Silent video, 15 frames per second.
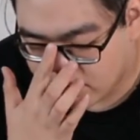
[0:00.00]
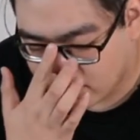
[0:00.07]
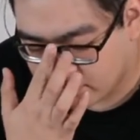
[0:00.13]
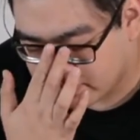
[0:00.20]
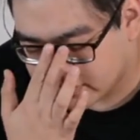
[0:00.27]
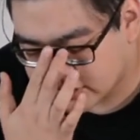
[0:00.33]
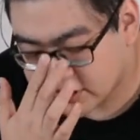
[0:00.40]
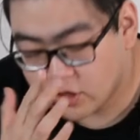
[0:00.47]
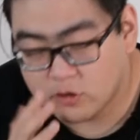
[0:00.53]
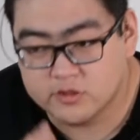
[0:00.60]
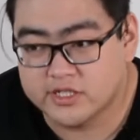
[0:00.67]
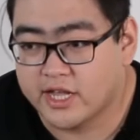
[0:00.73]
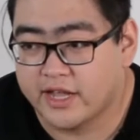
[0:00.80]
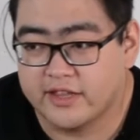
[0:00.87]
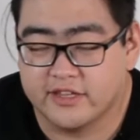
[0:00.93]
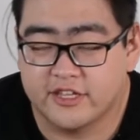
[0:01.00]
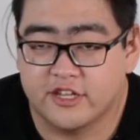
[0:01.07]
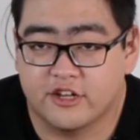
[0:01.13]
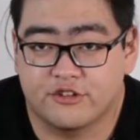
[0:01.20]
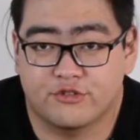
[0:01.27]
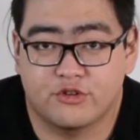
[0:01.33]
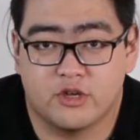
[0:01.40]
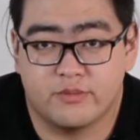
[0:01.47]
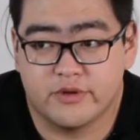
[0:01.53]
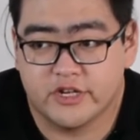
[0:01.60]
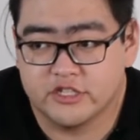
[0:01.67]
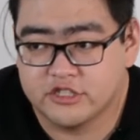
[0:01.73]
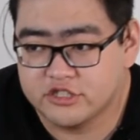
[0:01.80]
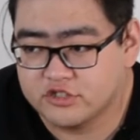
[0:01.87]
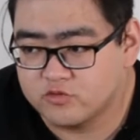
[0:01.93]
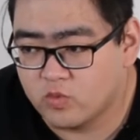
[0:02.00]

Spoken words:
help us hold tightly on tree branches,